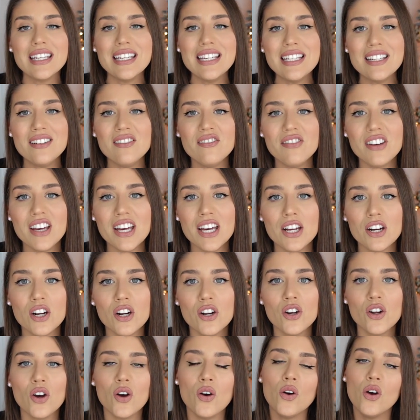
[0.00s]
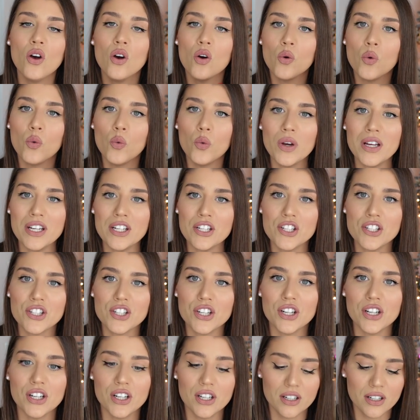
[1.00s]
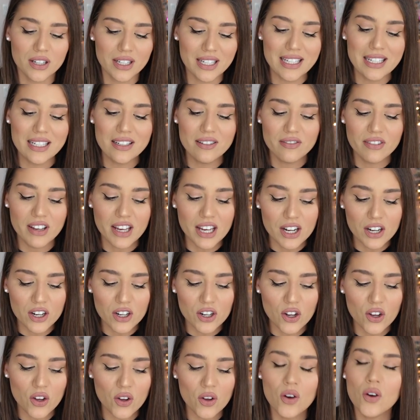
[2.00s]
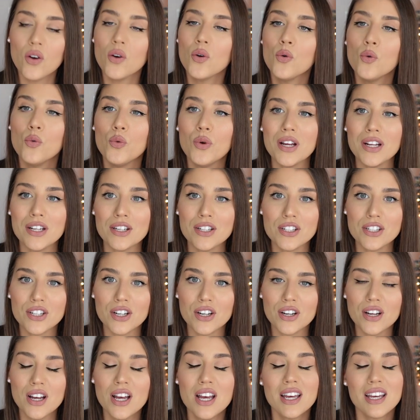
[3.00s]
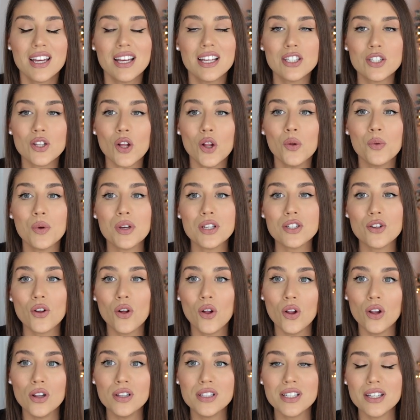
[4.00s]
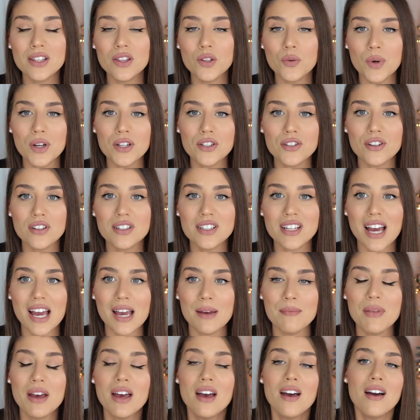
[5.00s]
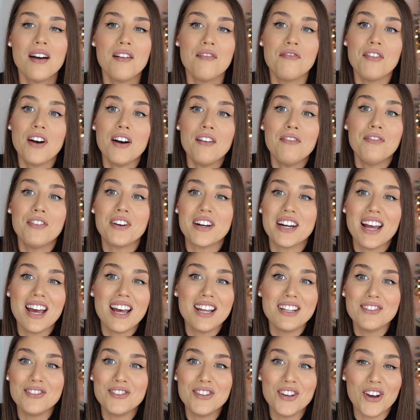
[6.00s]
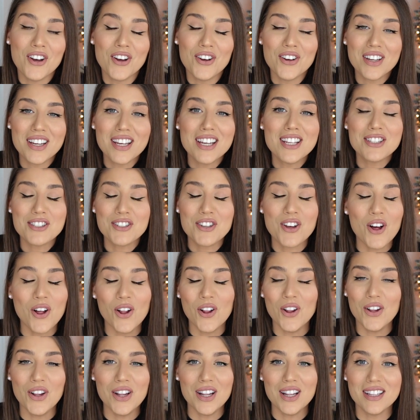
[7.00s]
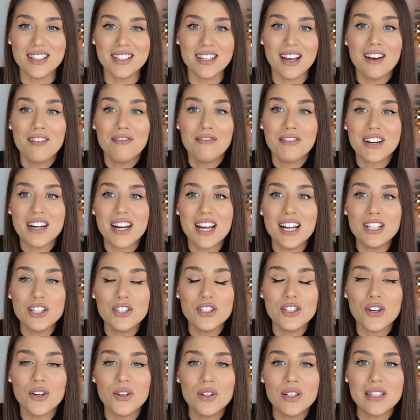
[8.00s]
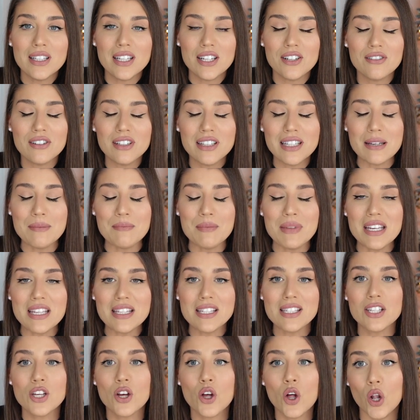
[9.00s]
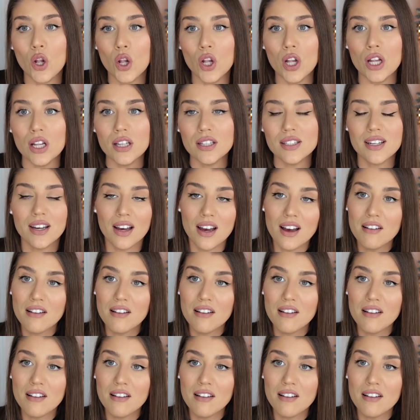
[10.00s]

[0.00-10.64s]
Inverno, winter. Inverno, winter. It's always cold in the winter time. Fa freddo, it's cold. Freddo literally means cold.